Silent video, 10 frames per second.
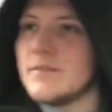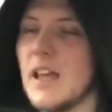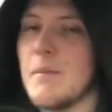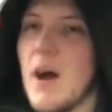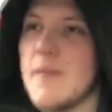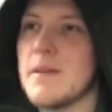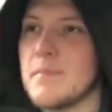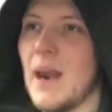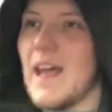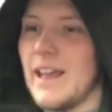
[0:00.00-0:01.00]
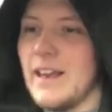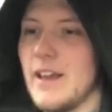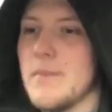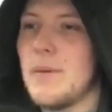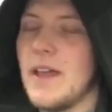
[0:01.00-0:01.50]
they might be blagging
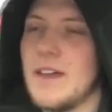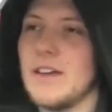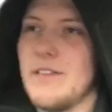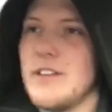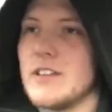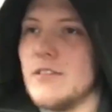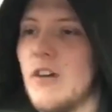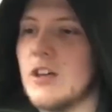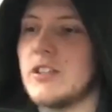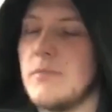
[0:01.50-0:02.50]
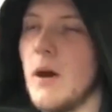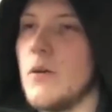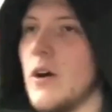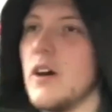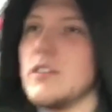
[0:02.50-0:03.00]
it a bit if it's a rusty
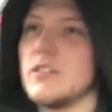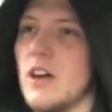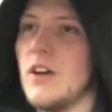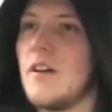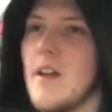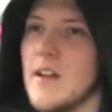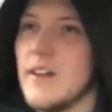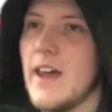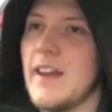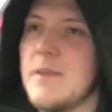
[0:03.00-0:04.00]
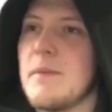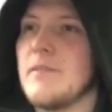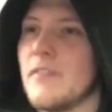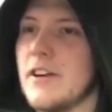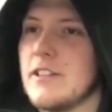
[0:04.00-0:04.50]
motor. So, and E P
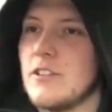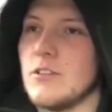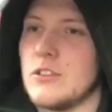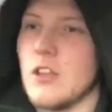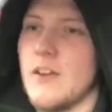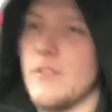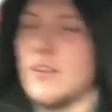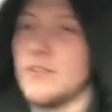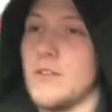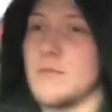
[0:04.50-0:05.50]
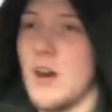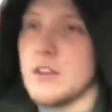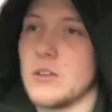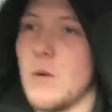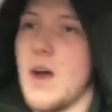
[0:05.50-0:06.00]
threes do suffer from
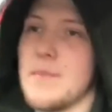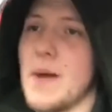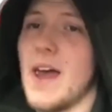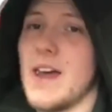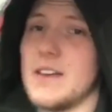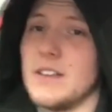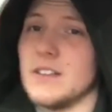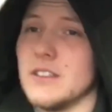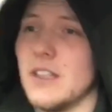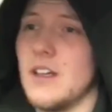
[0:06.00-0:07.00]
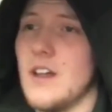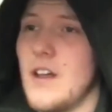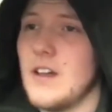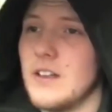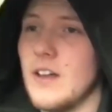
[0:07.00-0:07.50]
rust quite bad.
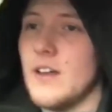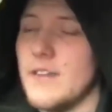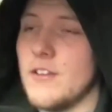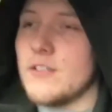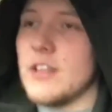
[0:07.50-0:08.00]
If you've